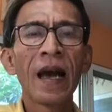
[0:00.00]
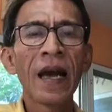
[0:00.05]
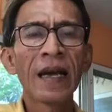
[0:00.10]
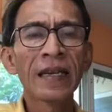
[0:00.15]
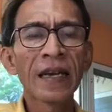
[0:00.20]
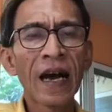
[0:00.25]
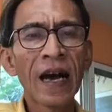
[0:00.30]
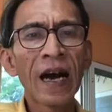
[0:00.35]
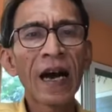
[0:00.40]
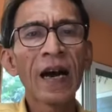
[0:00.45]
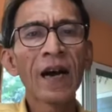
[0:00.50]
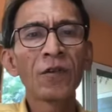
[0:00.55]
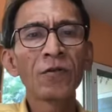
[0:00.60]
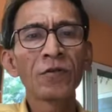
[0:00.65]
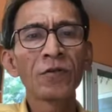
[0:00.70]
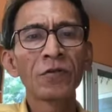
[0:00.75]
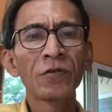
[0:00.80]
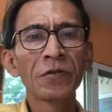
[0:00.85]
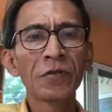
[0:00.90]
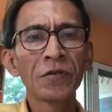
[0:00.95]
and
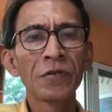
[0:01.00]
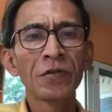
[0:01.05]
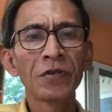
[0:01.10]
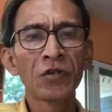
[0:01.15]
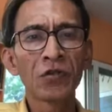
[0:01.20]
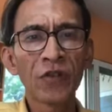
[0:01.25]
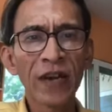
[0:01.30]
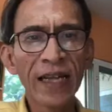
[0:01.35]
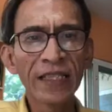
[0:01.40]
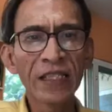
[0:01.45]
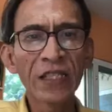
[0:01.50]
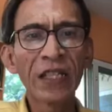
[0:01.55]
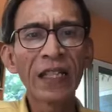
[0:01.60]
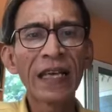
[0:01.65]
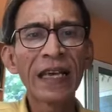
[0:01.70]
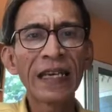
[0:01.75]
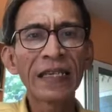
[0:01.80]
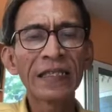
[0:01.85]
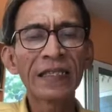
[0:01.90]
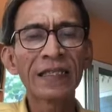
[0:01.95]
how to
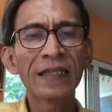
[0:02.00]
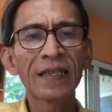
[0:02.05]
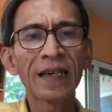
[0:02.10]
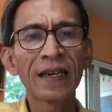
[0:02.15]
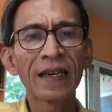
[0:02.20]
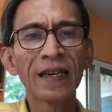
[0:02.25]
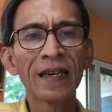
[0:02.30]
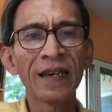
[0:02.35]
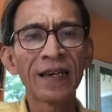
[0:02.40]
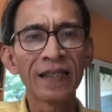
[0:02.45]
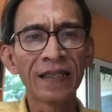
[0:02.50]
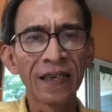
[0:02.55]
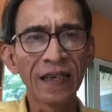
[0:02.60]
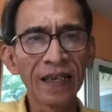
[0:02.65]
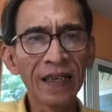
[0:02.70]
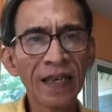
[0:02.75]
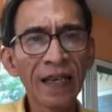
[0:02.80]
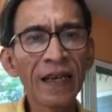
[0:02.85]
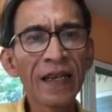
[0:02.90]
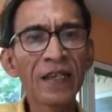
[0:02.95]
translate
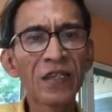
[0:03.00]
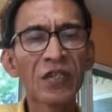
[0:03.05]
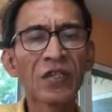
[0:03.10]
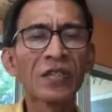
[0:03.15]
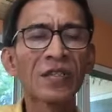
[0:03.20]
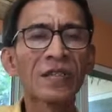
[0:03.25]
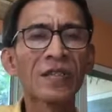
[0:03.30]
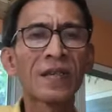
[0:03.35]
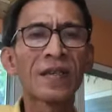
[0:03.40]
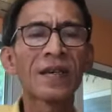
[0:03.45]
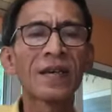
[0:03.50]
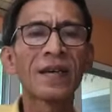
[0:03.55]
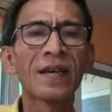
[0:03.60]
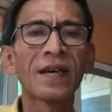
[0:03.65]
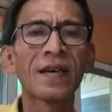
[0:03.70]
the English